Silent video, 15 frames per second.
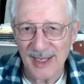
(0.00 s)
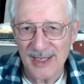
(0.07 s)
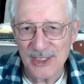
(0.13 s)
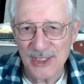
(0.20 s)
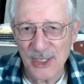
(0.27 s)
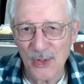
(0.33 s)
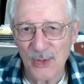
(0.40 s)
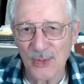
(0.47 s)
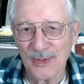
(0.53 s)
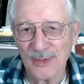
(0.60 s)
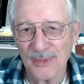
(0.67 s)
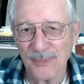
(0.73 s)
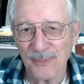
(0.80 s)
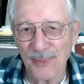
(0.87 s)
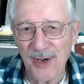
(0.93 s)
So
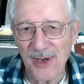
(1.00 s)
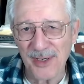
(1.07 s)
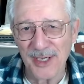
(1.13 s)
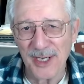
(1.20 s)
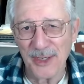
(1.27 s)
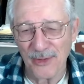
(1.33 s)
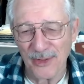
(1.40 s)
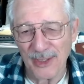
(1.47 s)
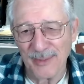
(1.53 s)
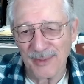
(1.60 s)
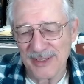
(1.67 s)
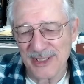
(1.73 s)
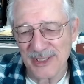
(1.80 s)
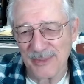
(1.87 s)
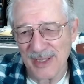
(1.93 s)
part of
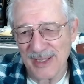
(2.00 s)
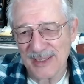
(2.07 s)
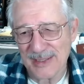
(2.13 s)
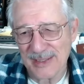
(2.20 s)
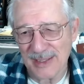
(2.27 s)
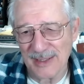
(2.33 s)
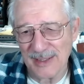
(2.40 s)
neoliberalism is